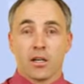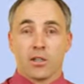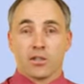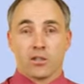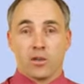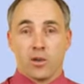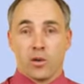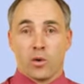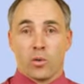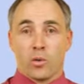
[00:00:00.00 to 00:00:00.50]

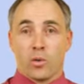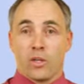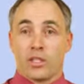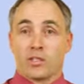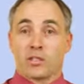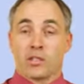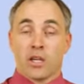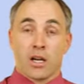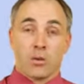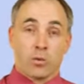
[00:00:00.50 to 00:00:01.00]
So we
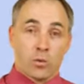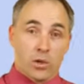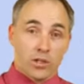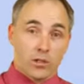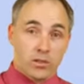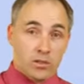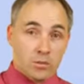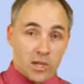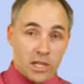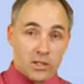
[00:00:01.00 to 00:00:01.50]
decide what
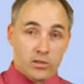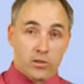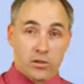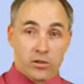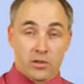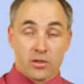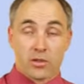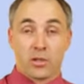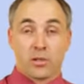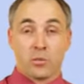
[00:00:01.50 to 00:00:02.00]
is the best
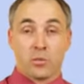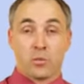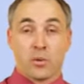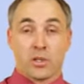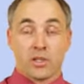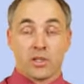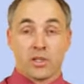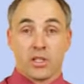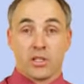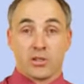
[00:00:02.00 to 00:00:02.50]
surgical
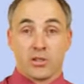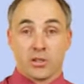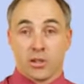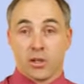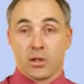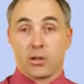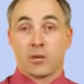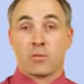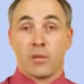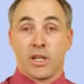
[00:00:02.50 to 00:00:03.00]

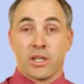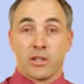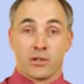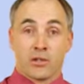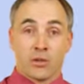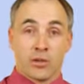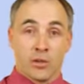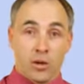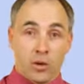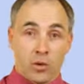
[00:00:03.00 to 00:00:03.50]
procedure, making
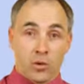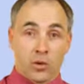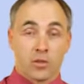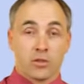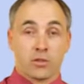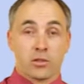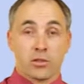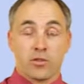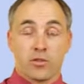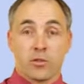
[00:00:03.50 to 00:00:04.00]
sure the
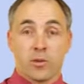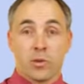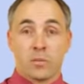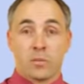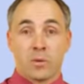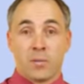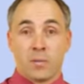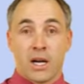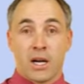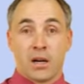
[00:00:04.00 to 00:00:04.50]
owners are
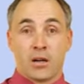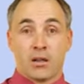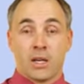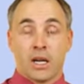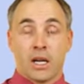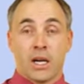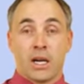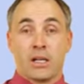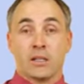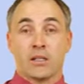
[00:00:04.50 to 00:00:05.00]
informed about
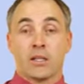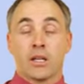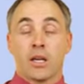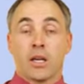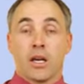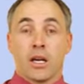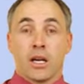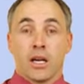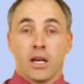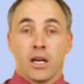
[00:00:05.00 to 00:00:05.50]
that,
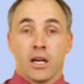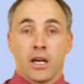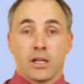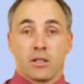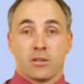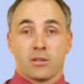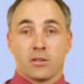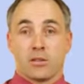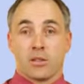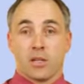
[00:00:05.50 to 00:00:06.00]

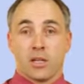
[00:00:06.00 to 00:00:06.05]
and